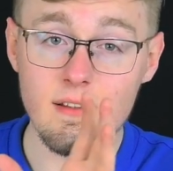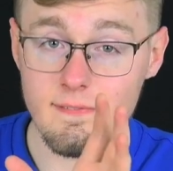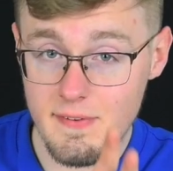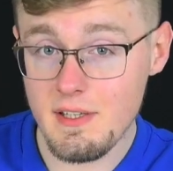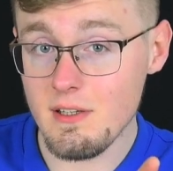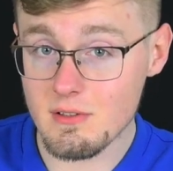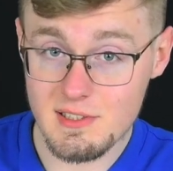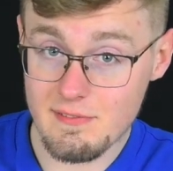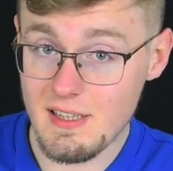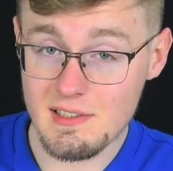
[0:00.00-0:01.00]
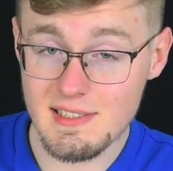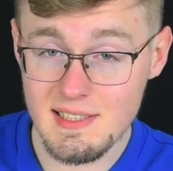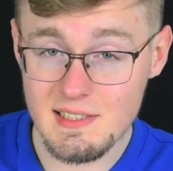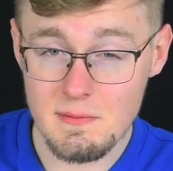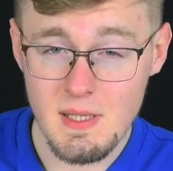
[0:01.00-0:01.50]
a video surveillance
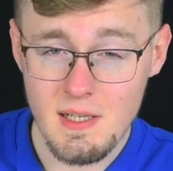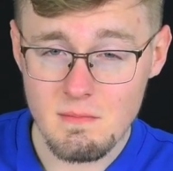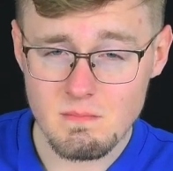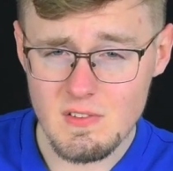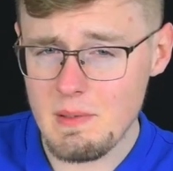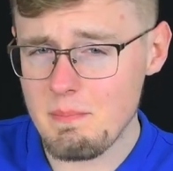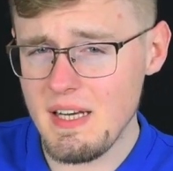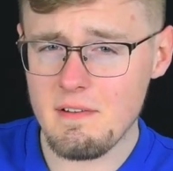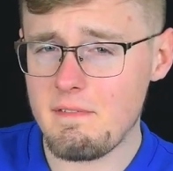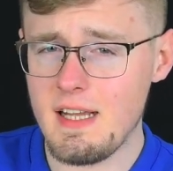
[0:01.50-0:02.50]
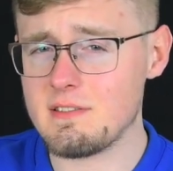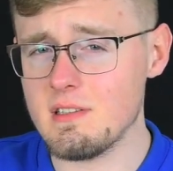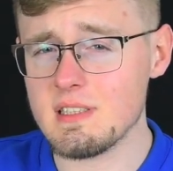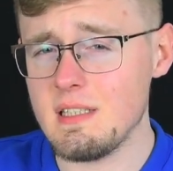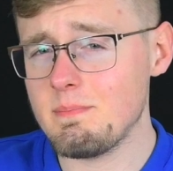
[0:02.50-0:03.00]
system, there are many
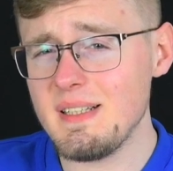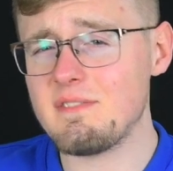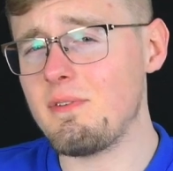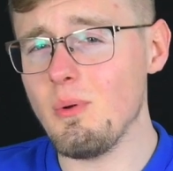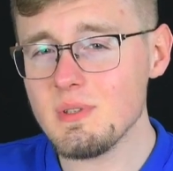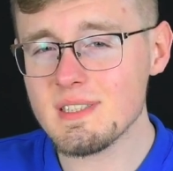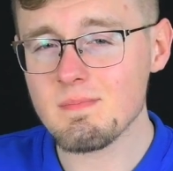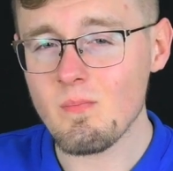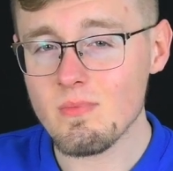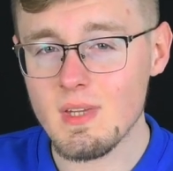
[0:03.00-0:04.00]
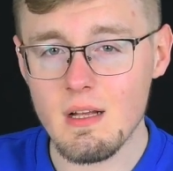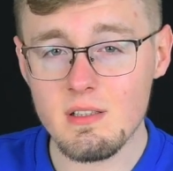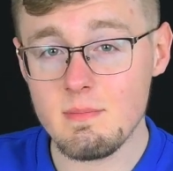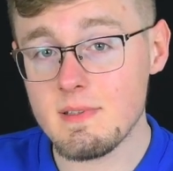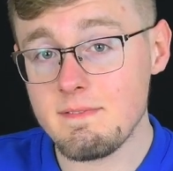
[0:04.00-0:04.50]
factors and pitfalls that
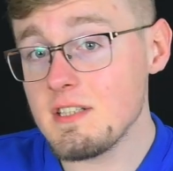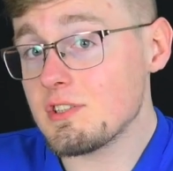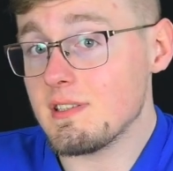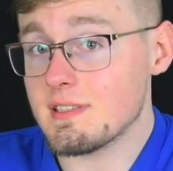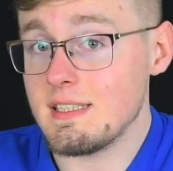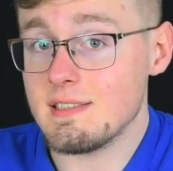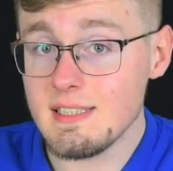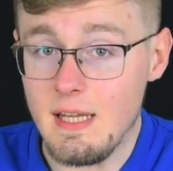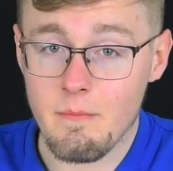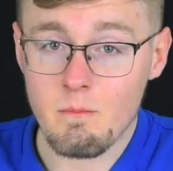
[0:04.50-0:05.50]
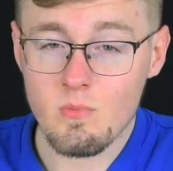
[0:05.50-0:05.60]
only professionals can see.